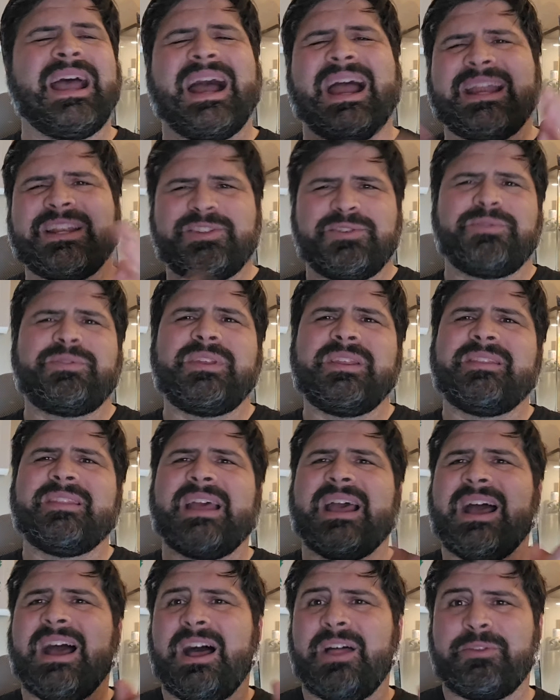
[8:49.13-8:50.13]
I do think
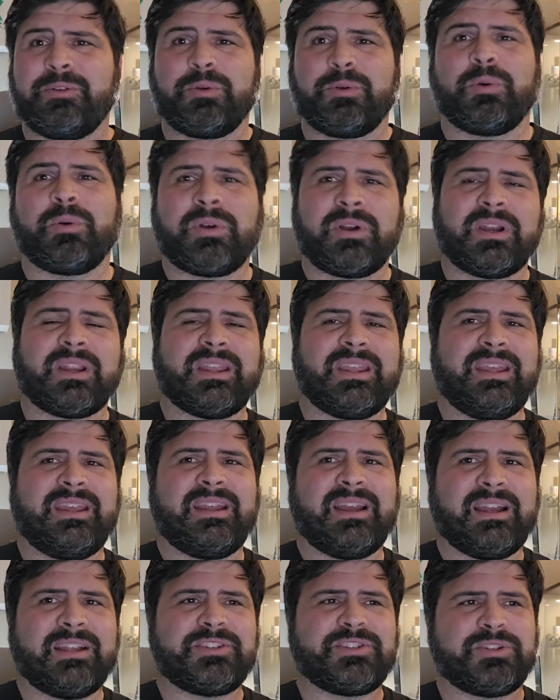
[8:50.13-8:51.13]
that other Orc kit
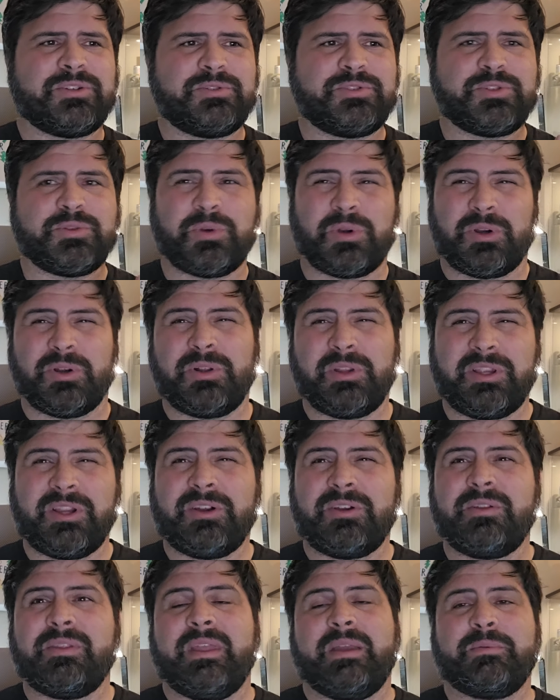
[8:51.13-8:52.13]
I showed you
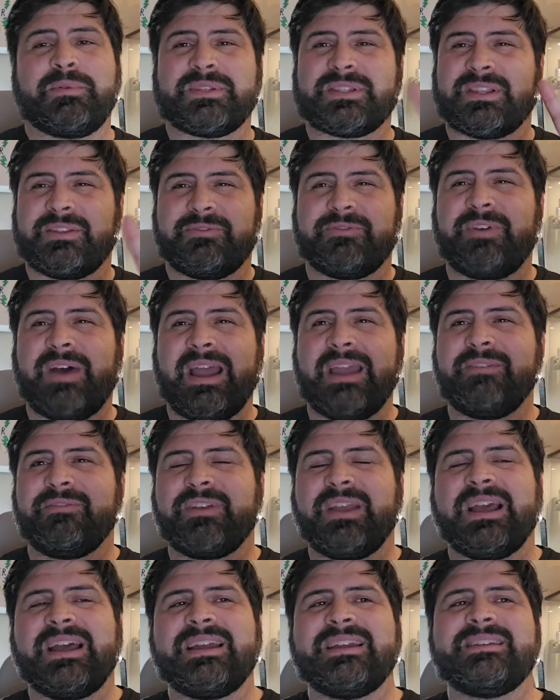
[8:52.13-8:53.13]
earlier that was the 5
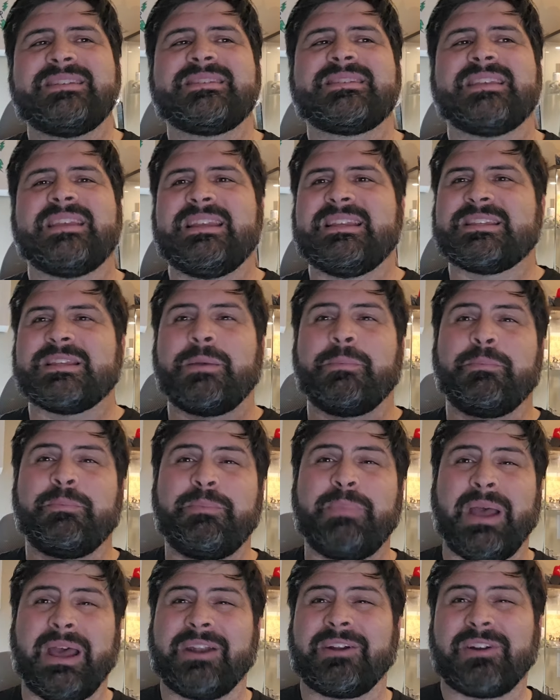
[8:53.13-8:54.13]
guys is a
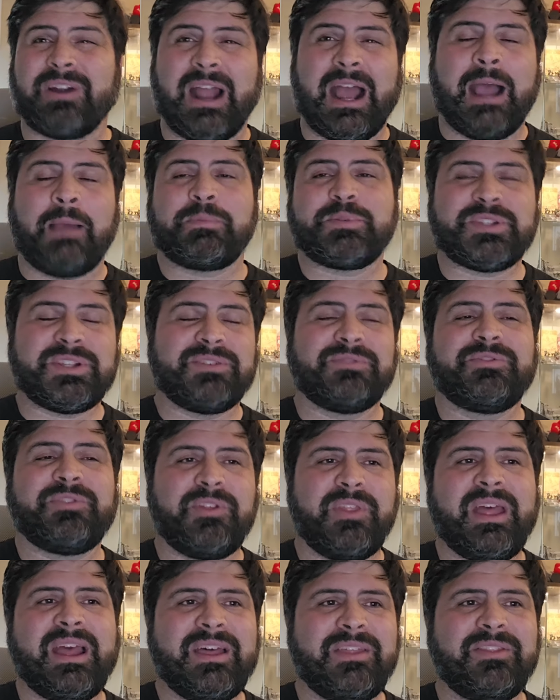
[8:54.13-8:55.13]
better option for
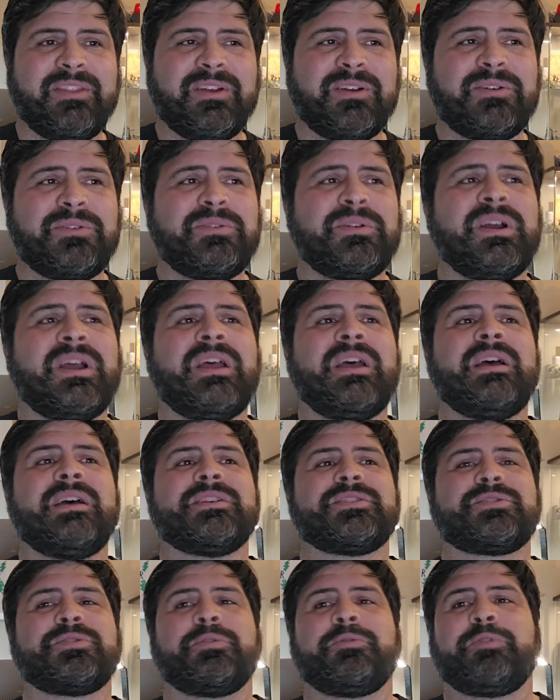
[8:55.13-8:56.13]
that, though.
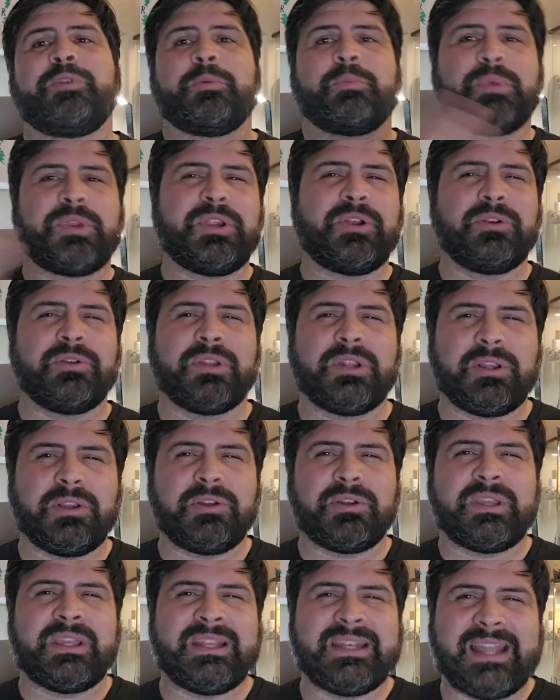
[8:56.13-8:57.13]
So if you're purely
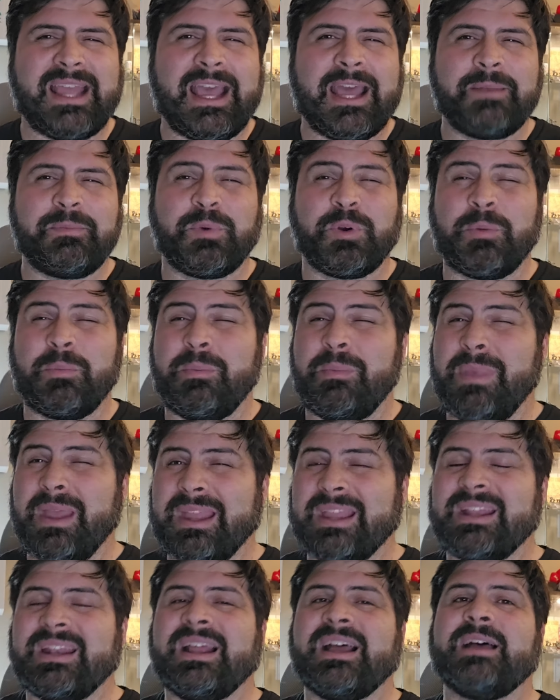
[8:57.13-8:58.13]
looking to add more
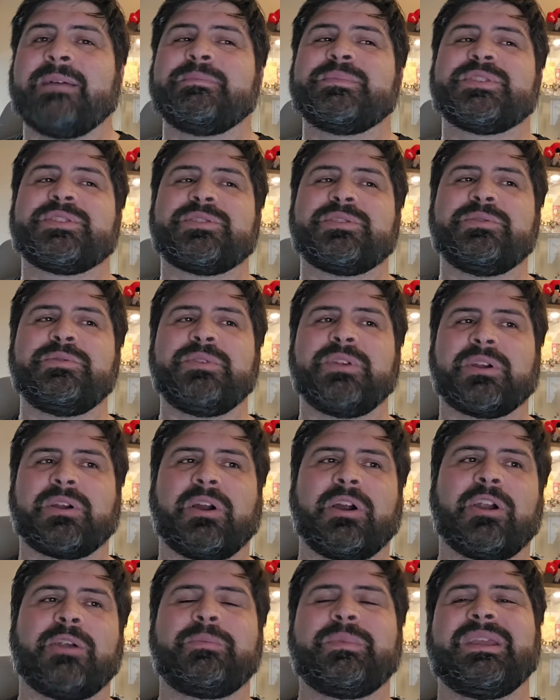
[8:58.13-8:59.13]
Mega Knobs to your
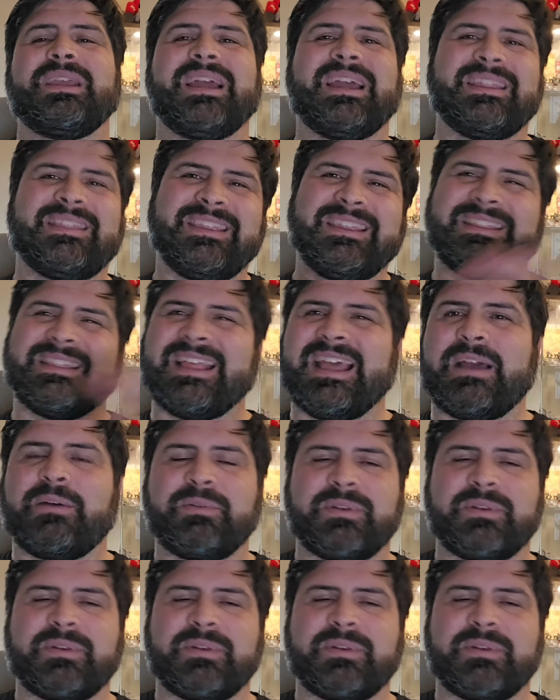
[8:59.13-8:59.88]
army, I think that